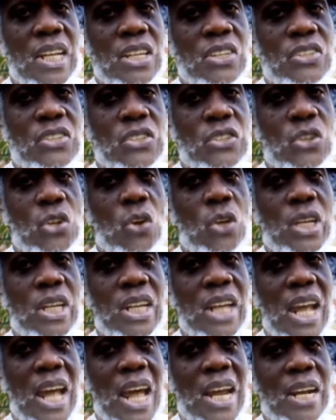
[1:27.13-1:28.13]

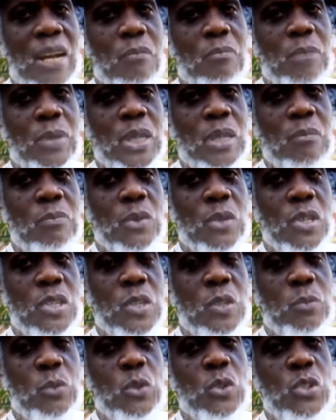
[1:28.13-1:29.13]
study other people's
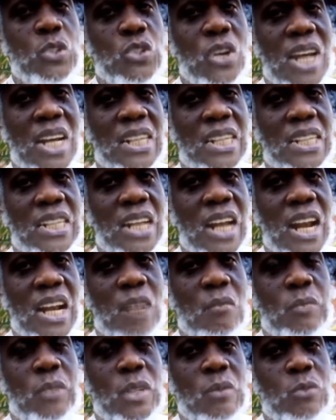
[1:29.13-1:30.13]
spirituality, other
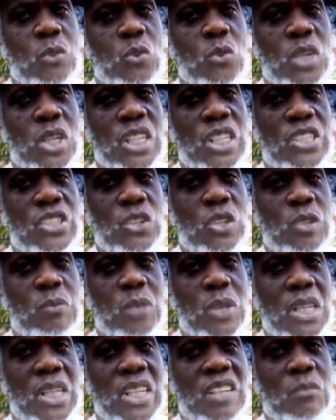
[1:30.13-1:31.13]
people's religious
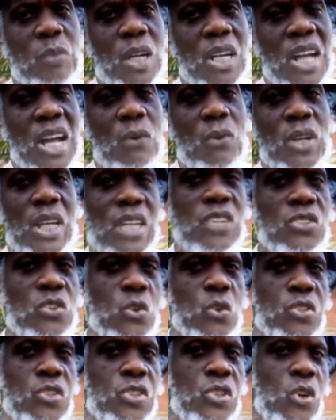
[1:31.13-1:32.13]
belief, because we get so
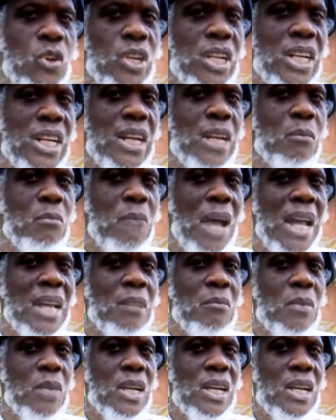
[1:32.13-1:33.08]
stuck in the Bible